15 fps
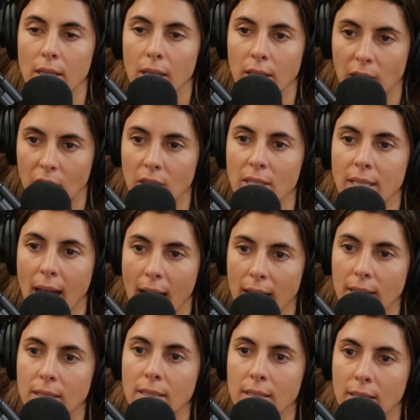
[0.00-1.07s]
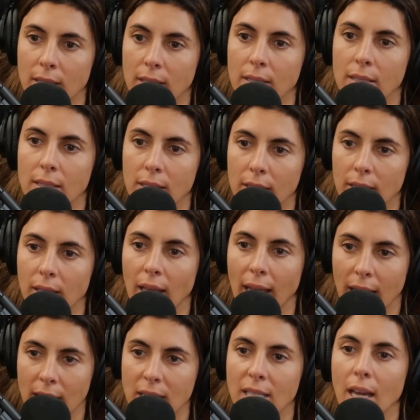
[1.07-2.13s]
a little sad.
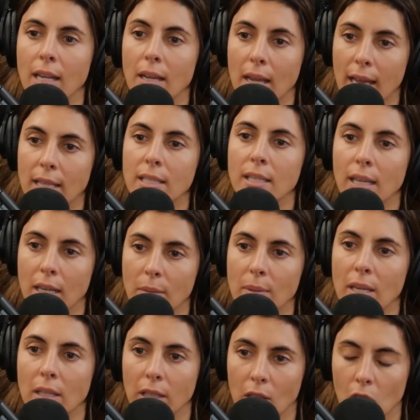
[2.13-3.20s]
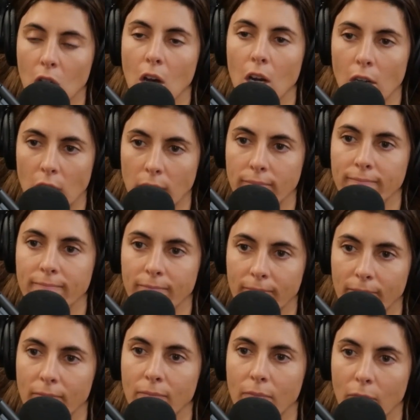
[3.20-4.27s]
Like, it's gonna be a little hard
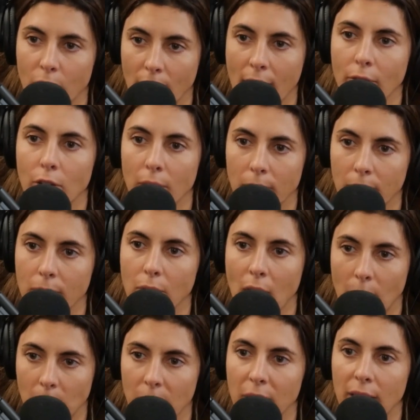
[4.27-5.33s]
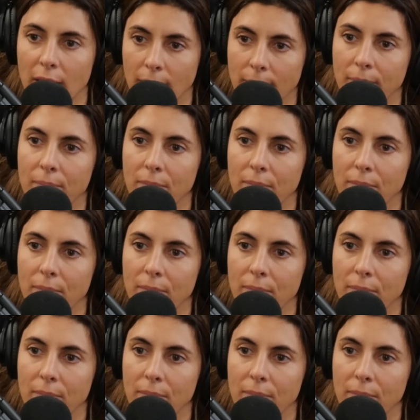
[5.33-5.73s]
forever, probably.